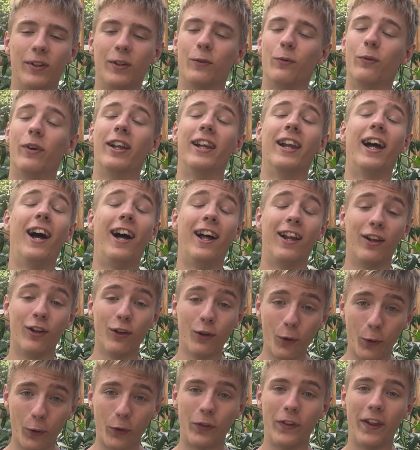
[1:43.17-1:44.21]
Well, a
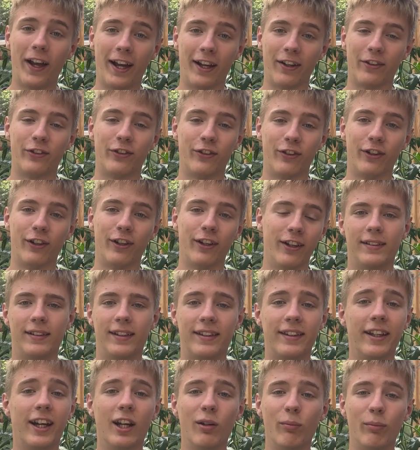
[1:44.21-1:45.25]
lot actually. The
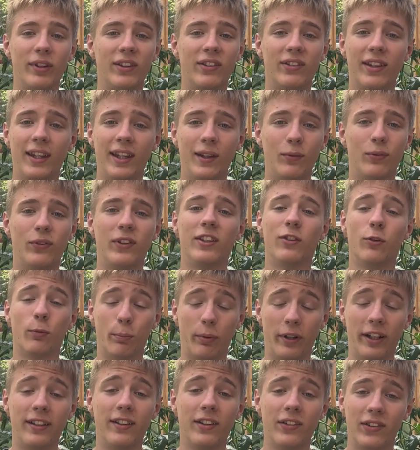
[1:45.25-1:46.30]
time it saves is
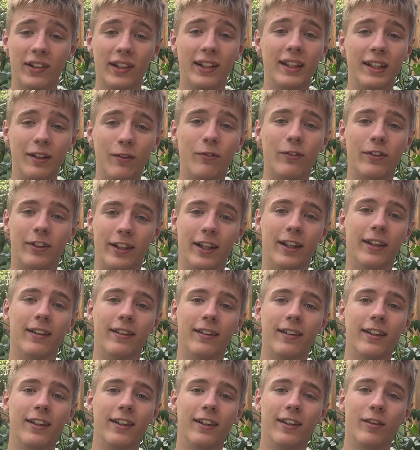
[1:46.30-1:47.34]
pretty significant,
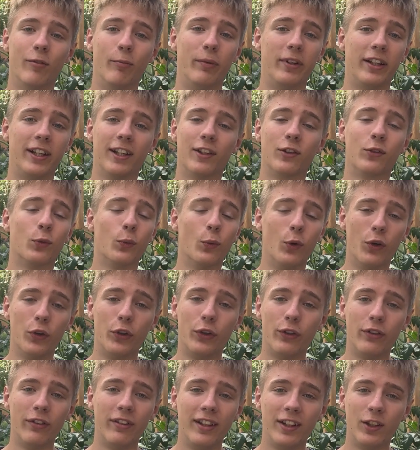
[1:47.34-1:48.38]
because
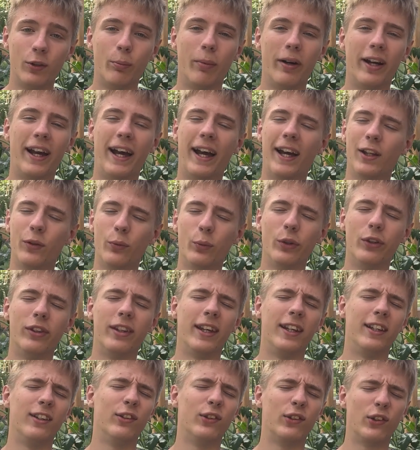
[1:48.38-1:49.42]
watering this by hand would
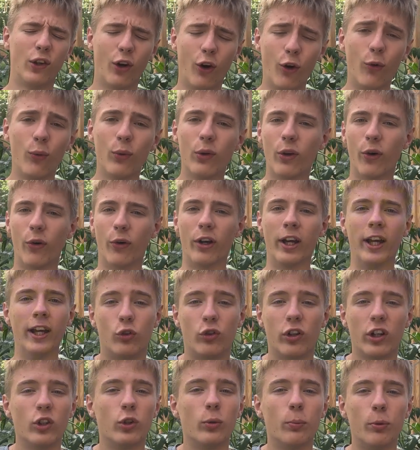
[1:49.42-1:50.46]
take so long.
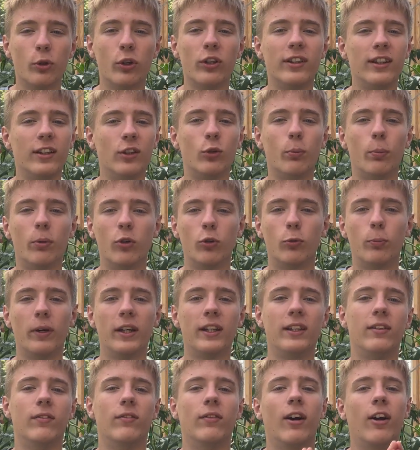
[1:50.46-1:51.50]
Try to put it into
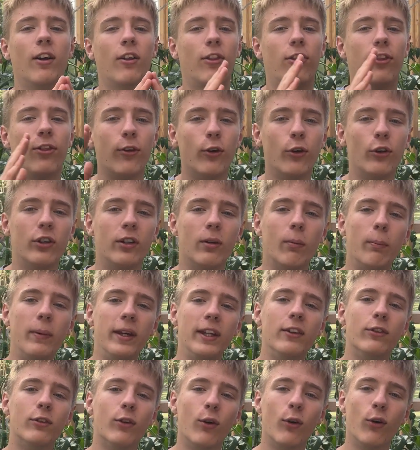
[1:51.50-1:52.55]
perspective, a
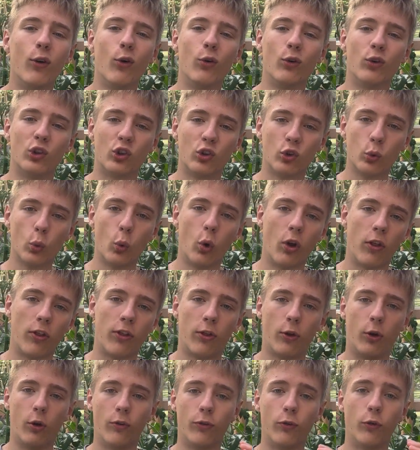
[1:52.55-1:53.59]
30-meter long swath
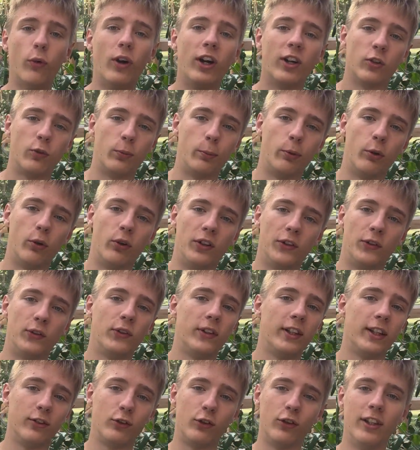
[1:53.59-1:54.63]
of raspberries
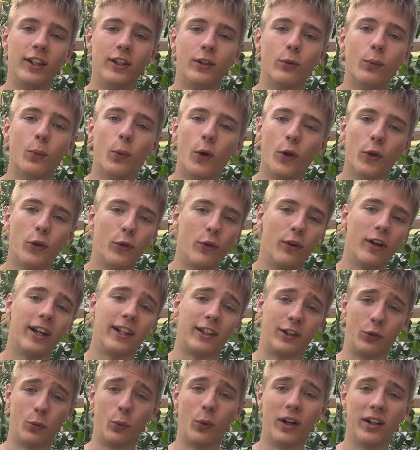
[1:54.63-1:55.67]
that you need to water
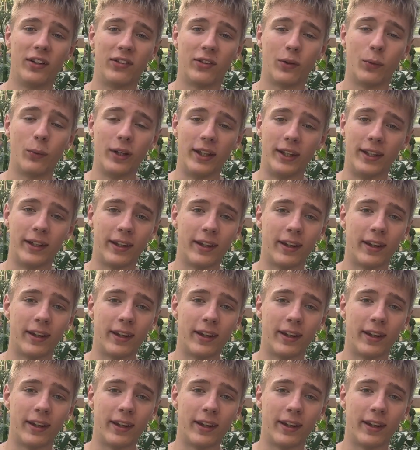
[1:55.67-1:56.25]
like twice a week.